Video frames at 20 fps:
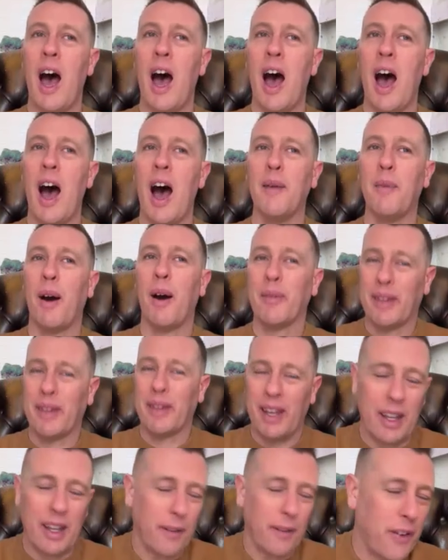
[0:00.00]
I'm
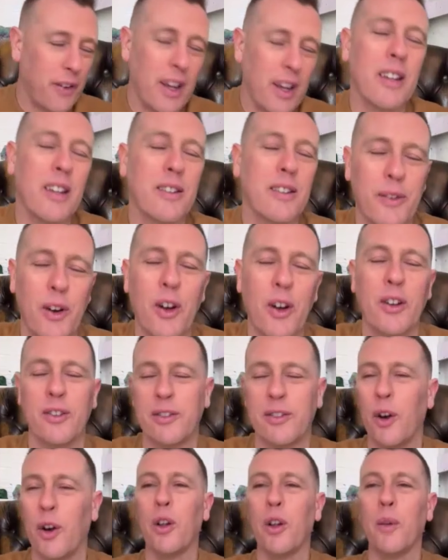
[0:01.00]
getting a feel it's a very
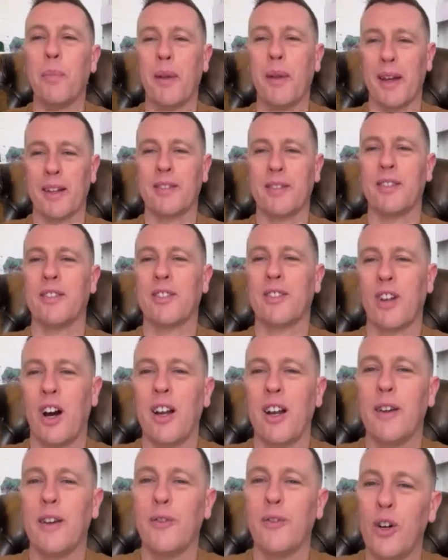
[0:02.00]
solar plexus
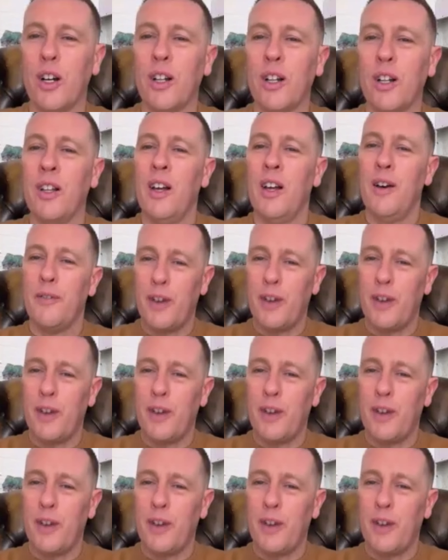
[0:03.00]
kind of oil.